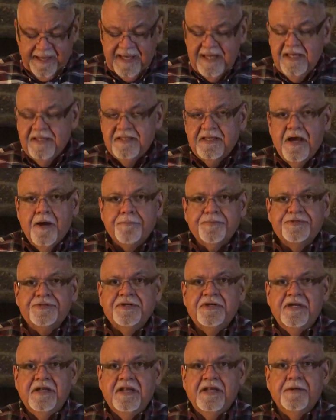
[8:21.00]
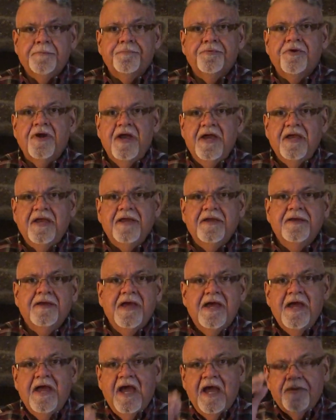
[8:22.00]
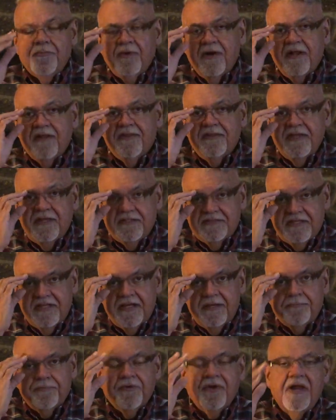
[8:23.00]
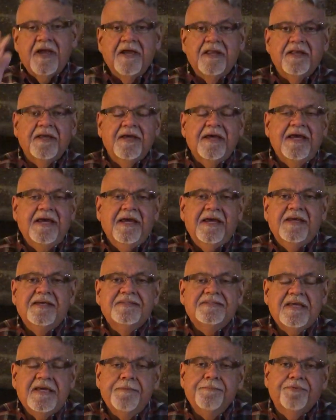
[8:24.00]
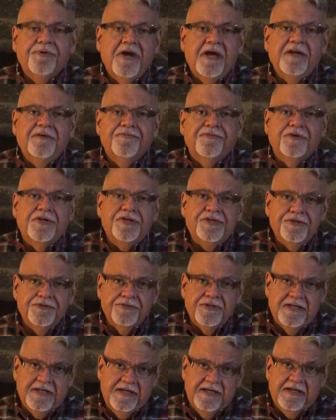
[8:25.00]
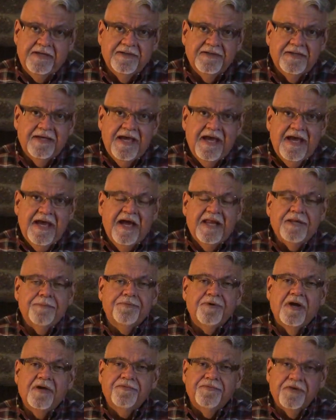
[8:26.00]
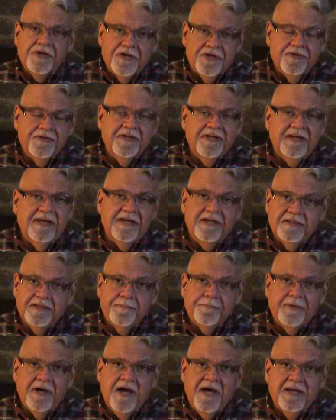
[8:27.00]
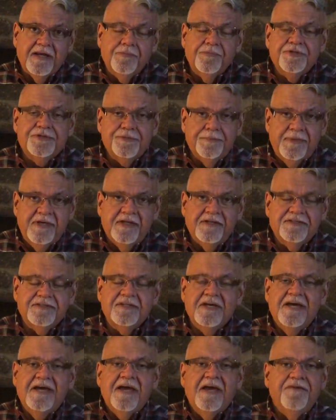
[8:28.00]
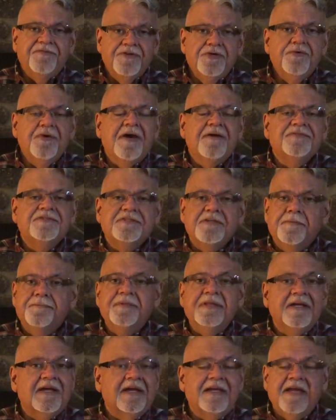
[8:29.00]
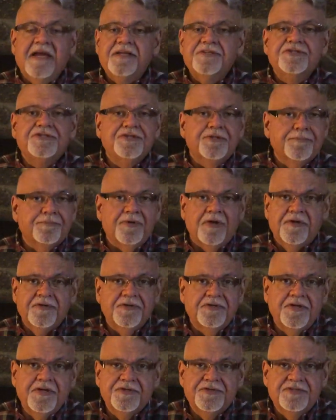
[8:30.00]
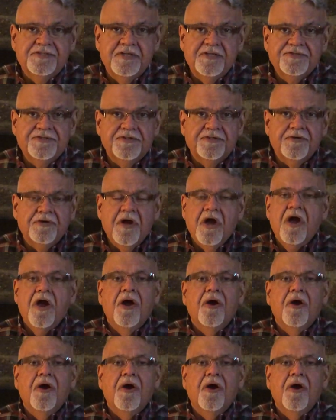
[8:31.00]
he had the opportunity to pray. And one of the things that he prayed is he prayed for unity. And he prayed for unity in the body, which means if you have something against your brother or your sister,